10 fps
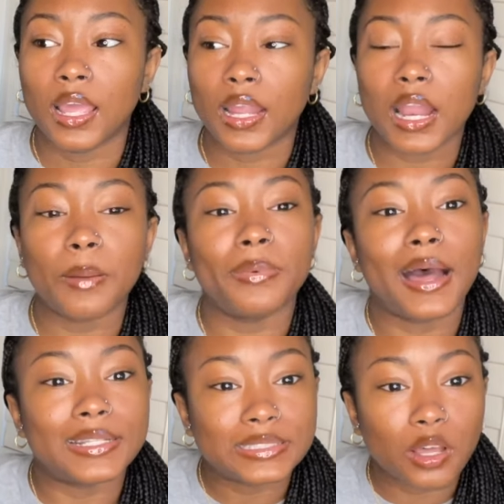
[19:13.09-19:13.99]
And I
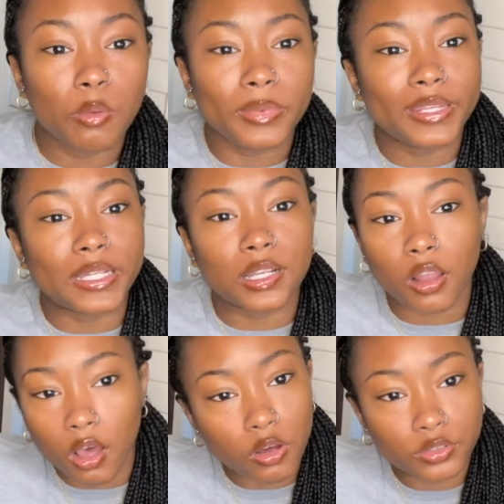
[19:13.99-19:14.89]
buy so many
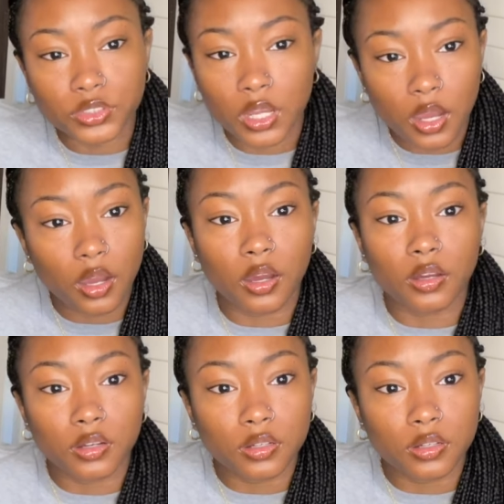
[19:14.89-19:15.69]
clothes, y'all.